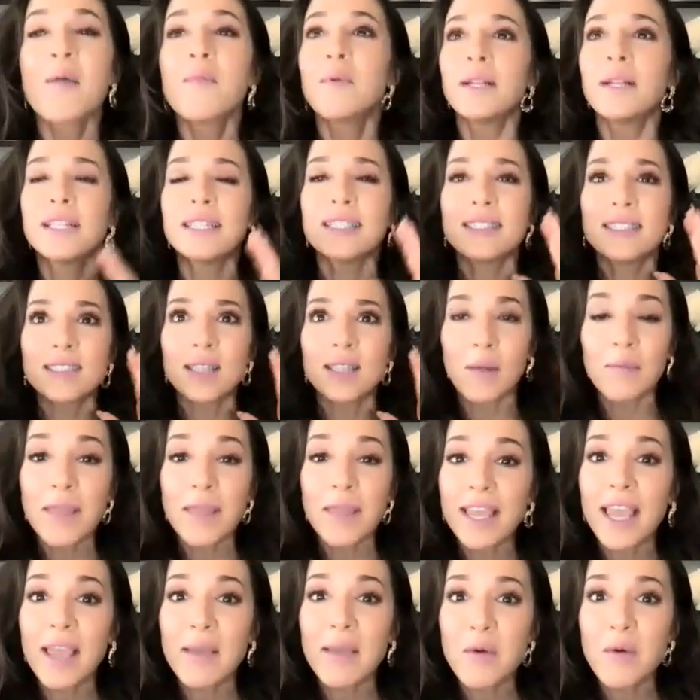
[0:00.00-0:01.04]
But
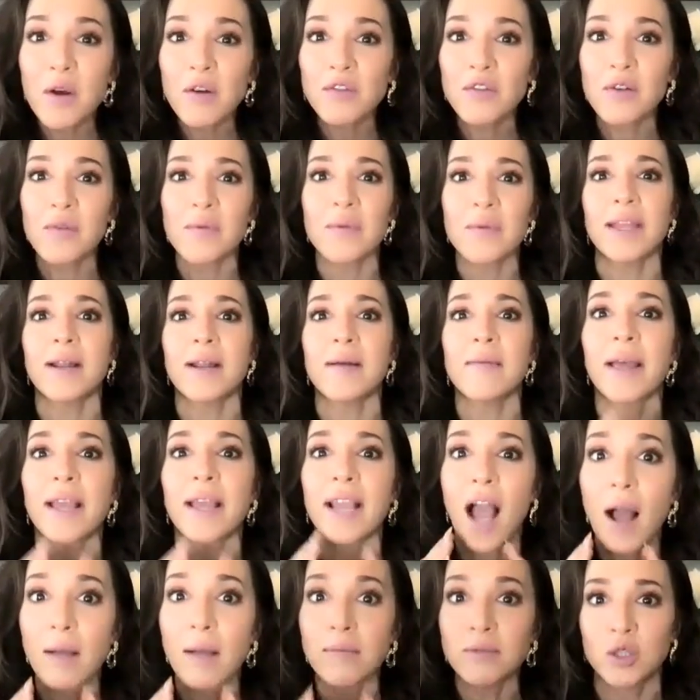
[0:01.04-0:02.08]
something came over me and I'm like,
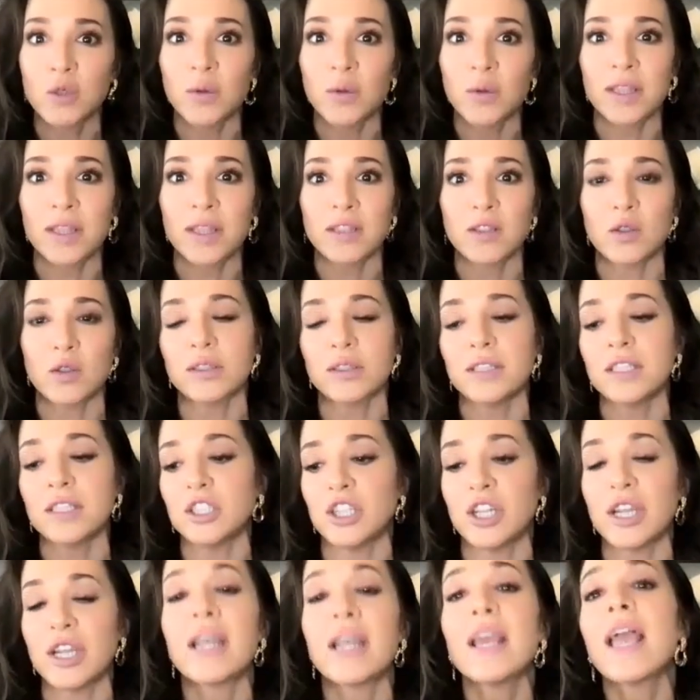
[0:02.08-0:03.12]
I'm doing this
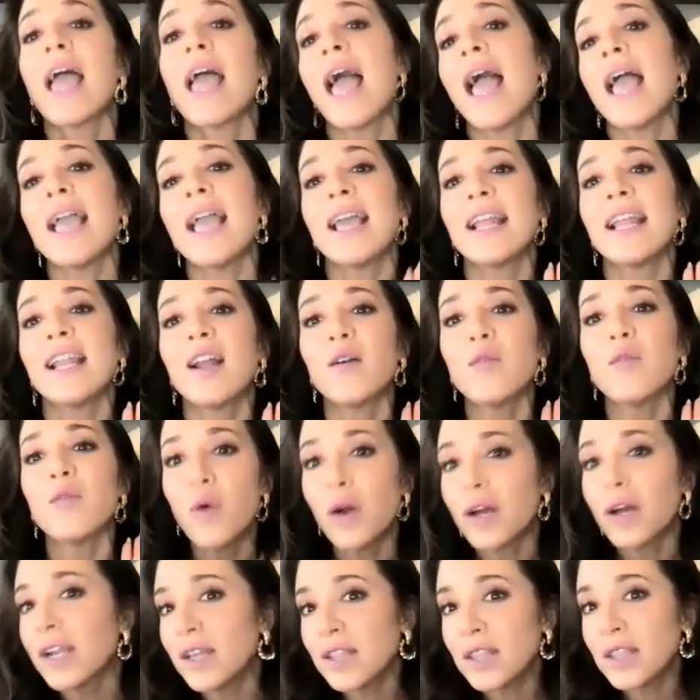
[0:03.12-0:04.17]
audition. And
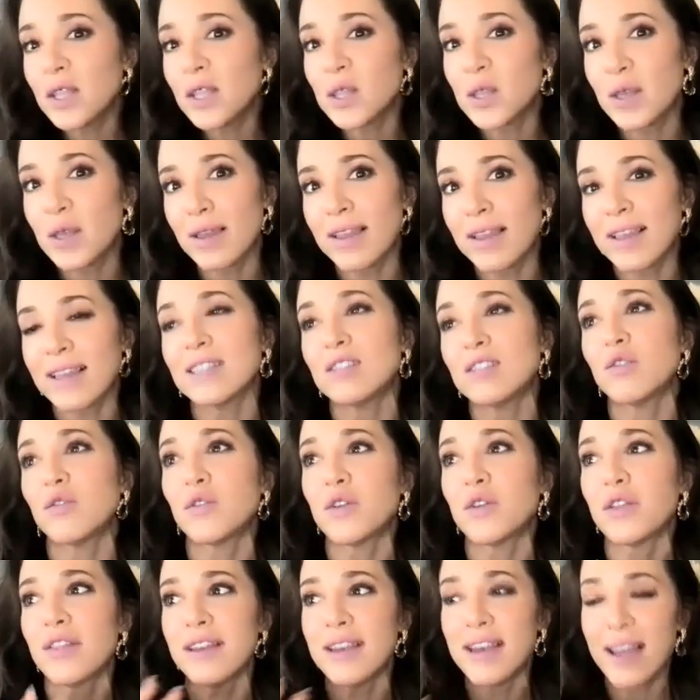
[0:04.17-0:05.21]
one other thing is
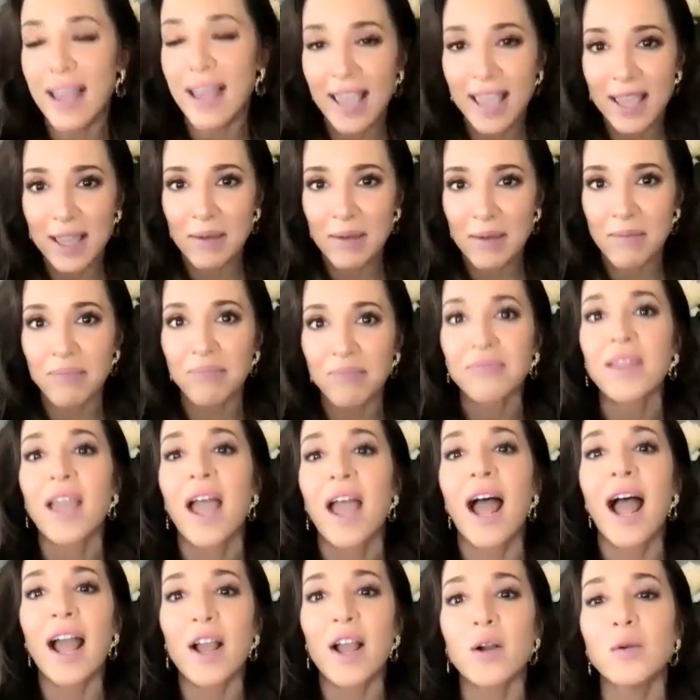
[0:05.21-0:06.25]
for the name,
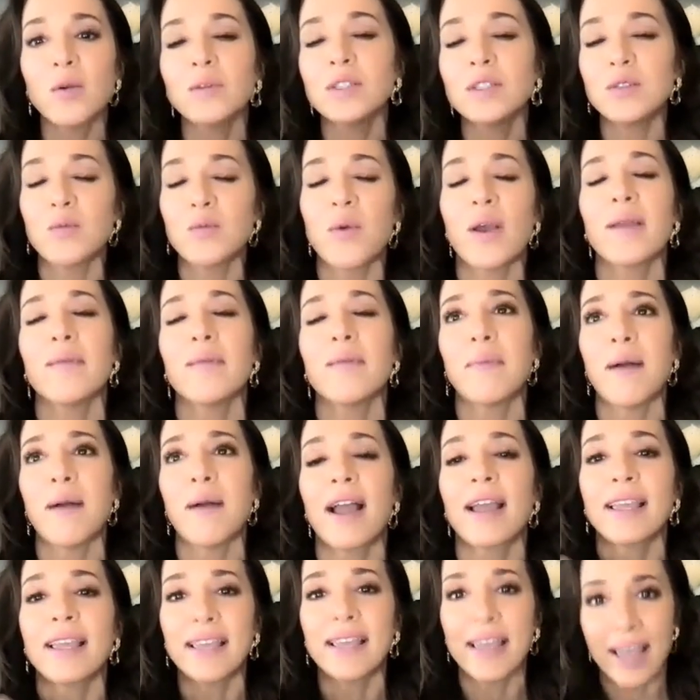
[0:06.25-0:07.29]
I always went
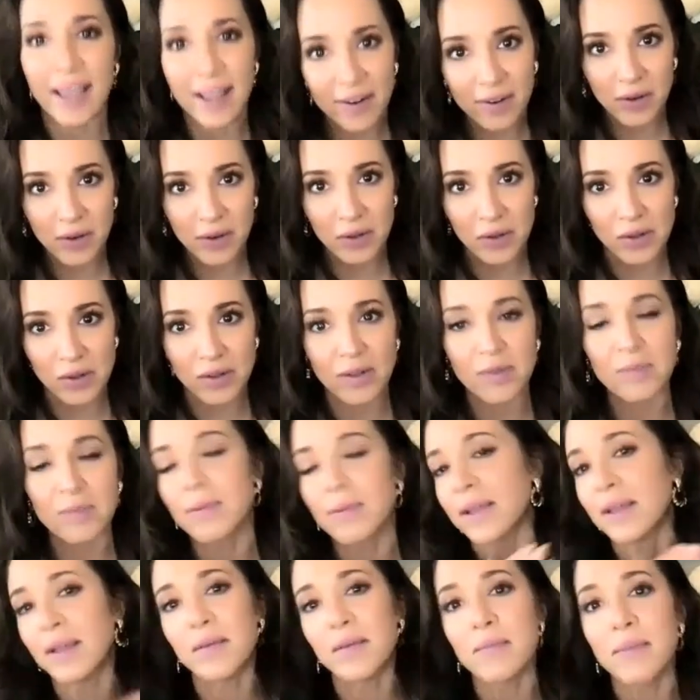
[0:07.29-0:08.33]
by Carol.
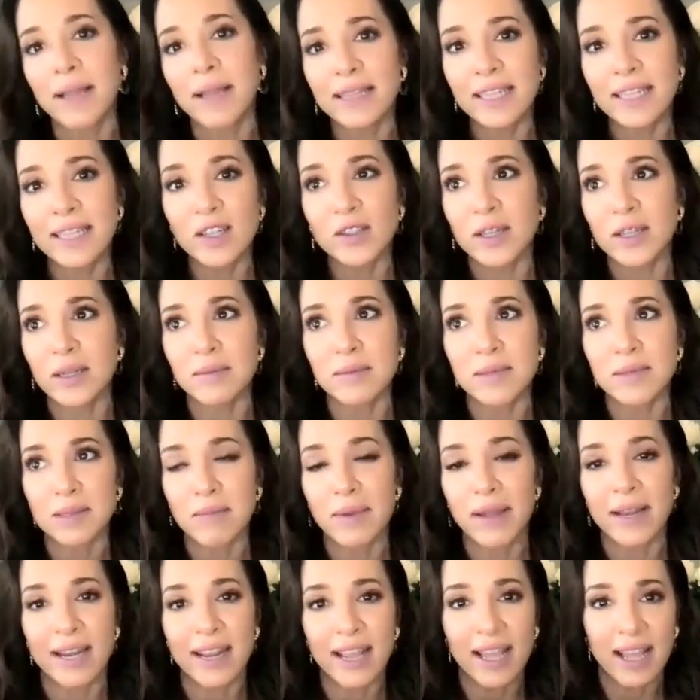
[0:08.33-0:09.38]
My legal name is
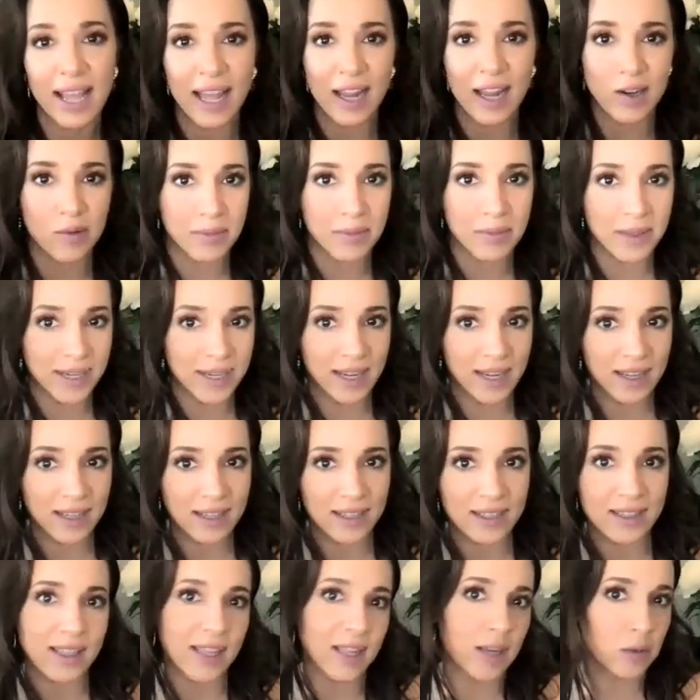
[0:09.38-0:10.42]
Maria Kalomira,
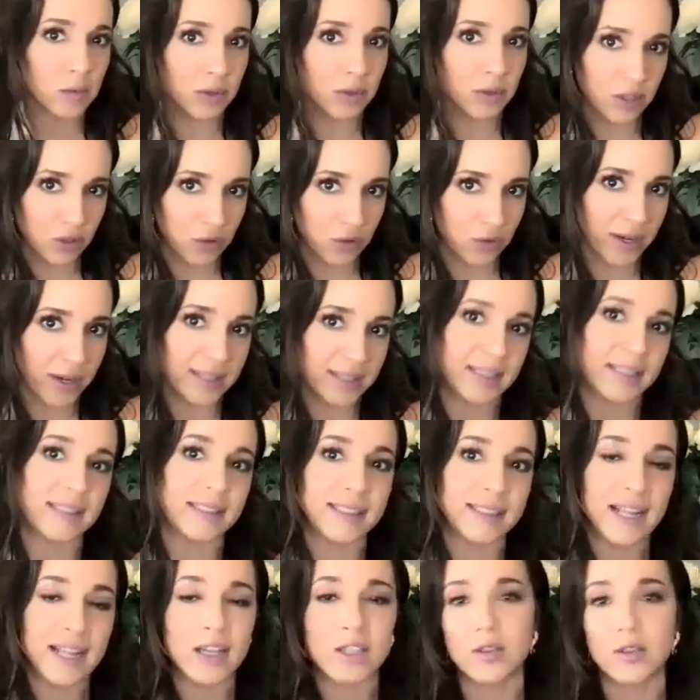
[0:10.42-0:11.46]
and it was
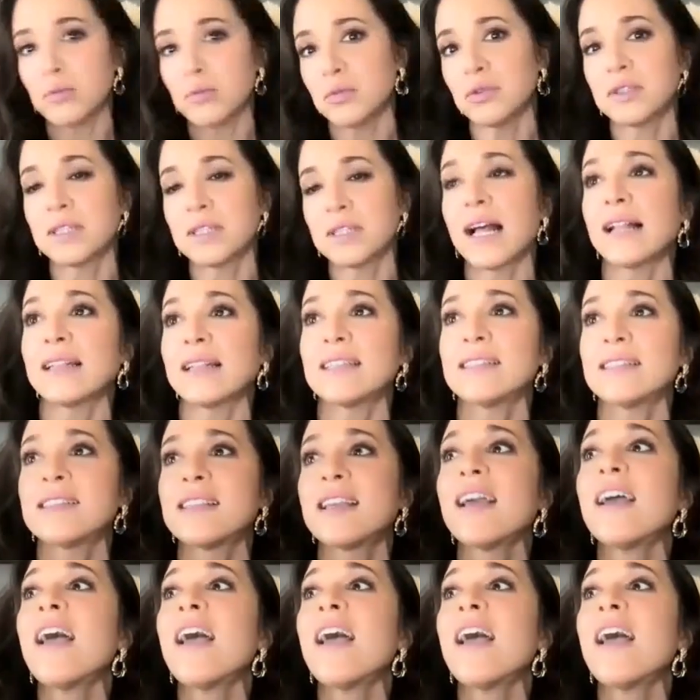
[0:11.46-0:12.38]
Cervantes, now it's Busalas.